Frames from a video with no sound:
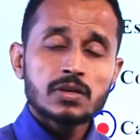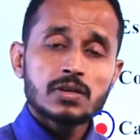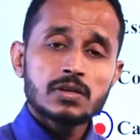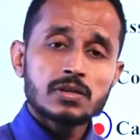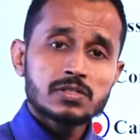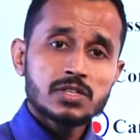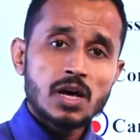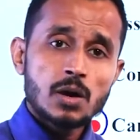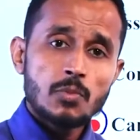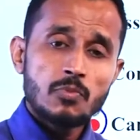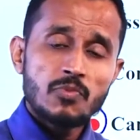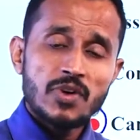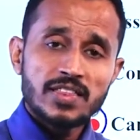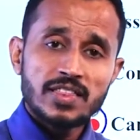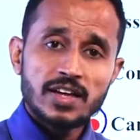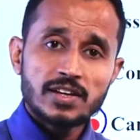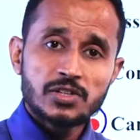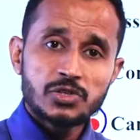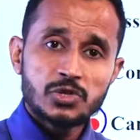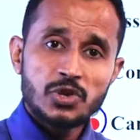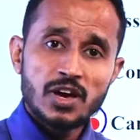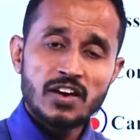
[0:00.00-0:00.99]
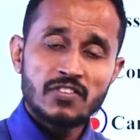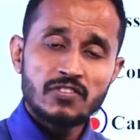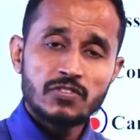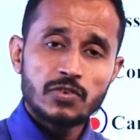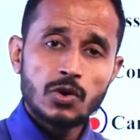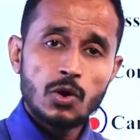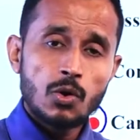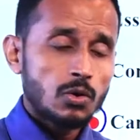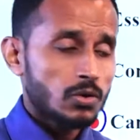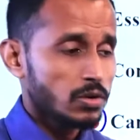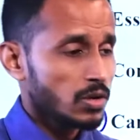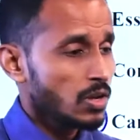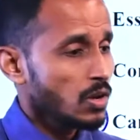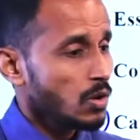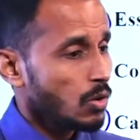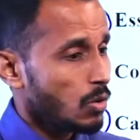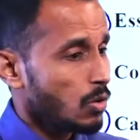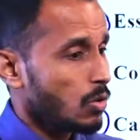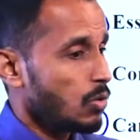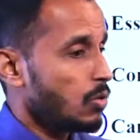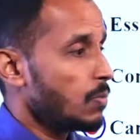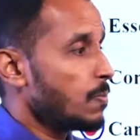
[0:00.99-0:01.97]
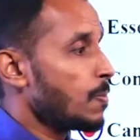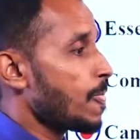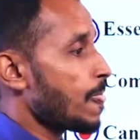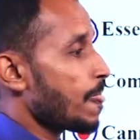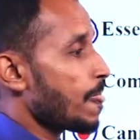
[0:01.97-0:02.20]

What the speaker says: somewhere that you have gone, or